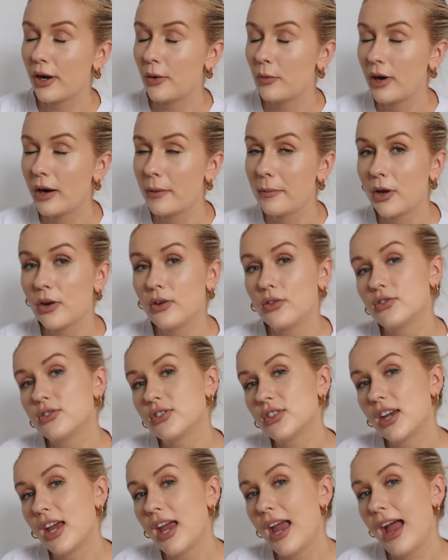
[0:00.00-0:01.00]
where I
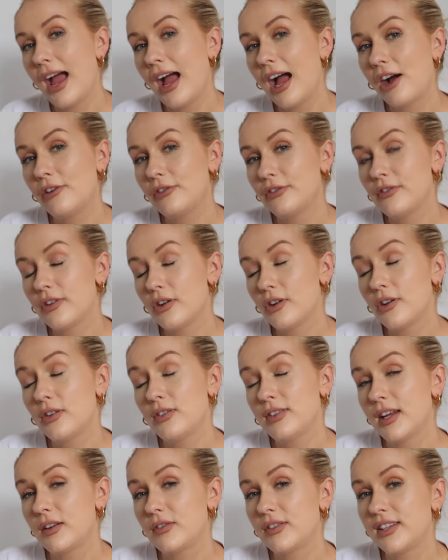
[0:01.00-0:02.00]
post up
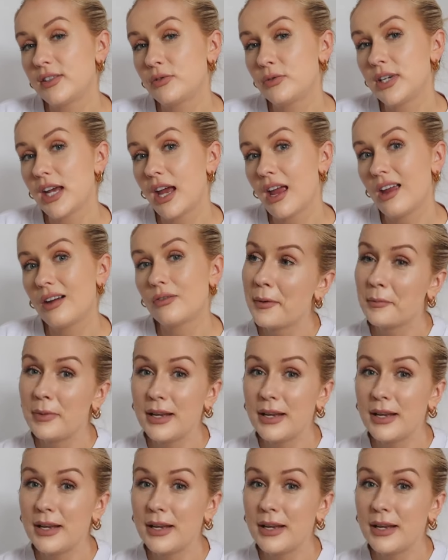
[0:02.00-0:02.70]
photos every single day.